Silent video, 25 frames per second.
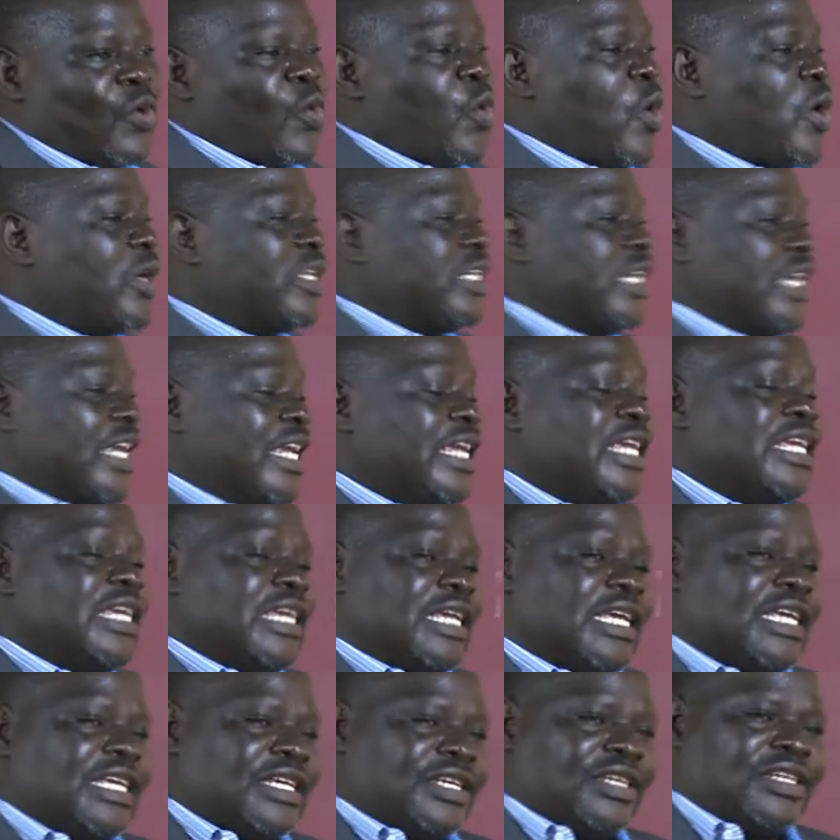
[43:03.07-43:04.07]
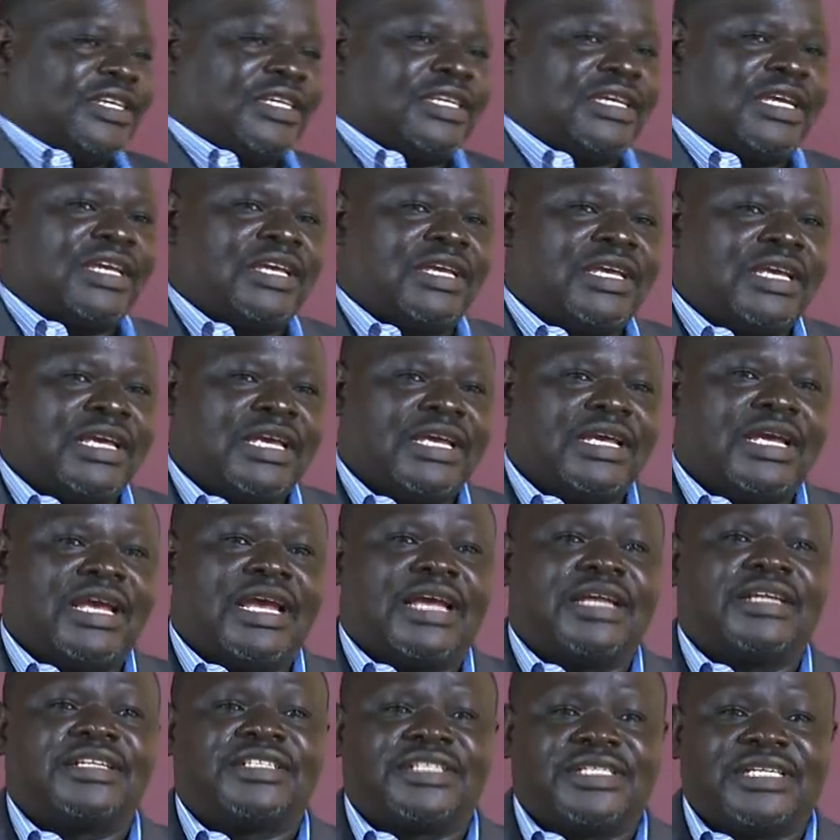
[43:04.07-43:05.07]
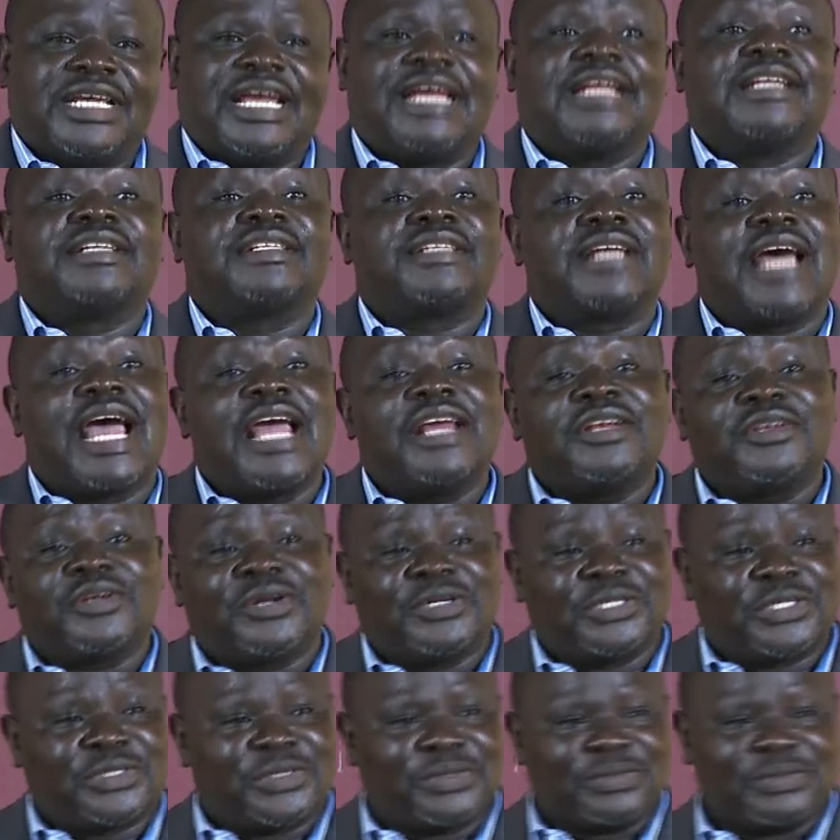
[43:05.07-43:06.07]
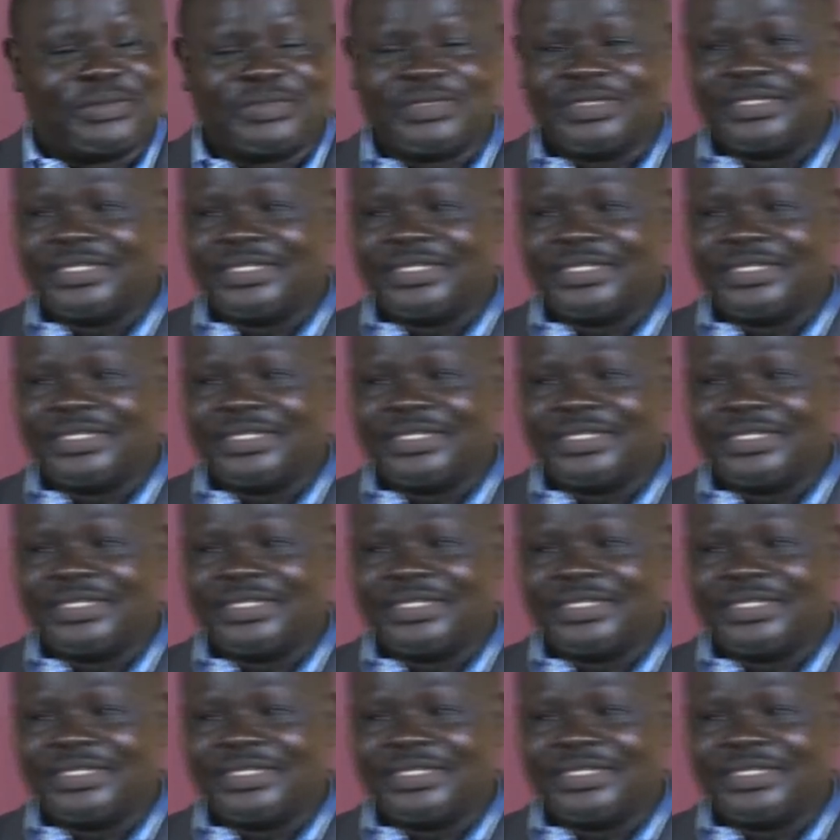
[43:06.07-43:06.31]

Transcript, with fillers: what he is entitled to,